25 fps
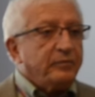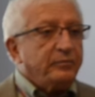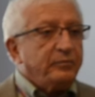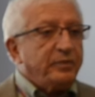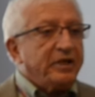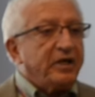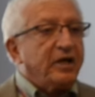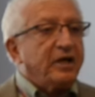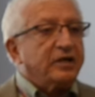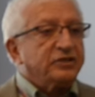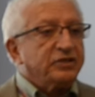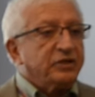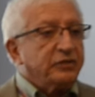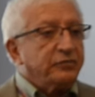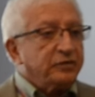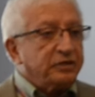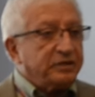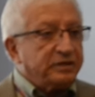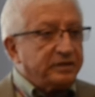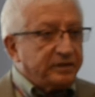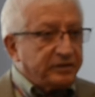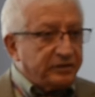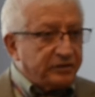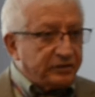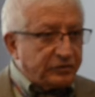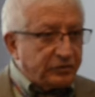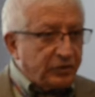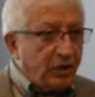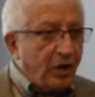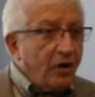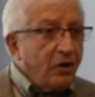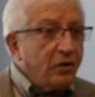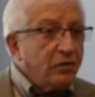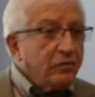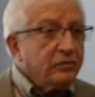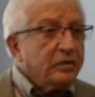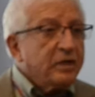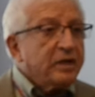Because it would
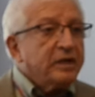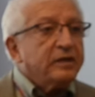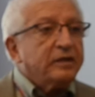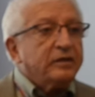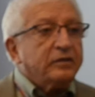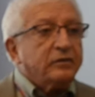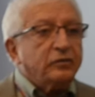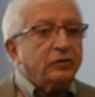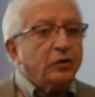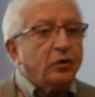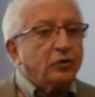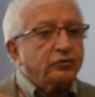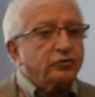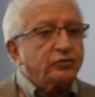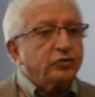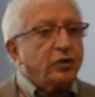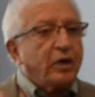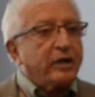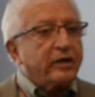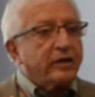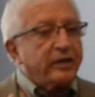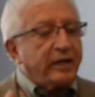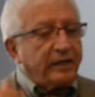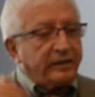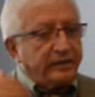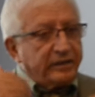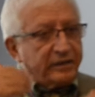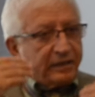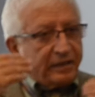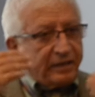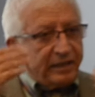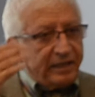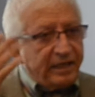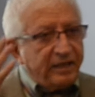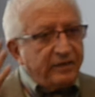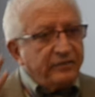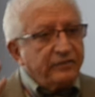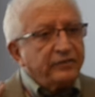snow, no truck can
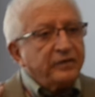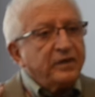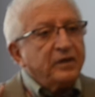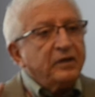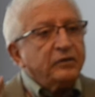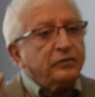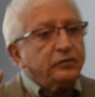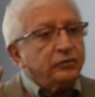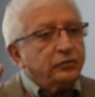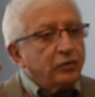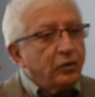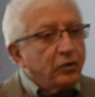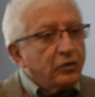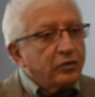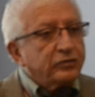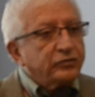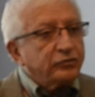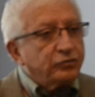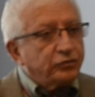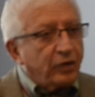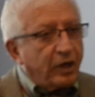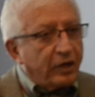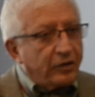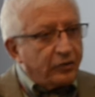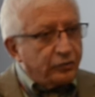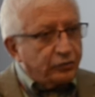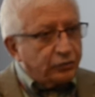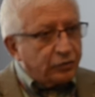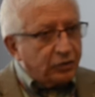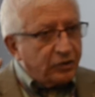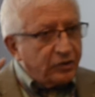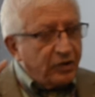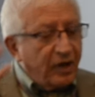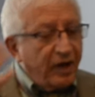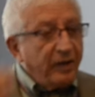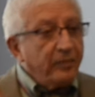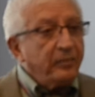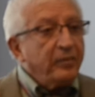leave, no truck could
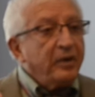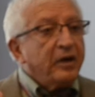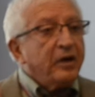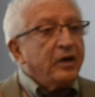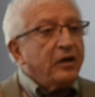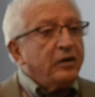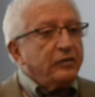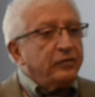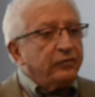come,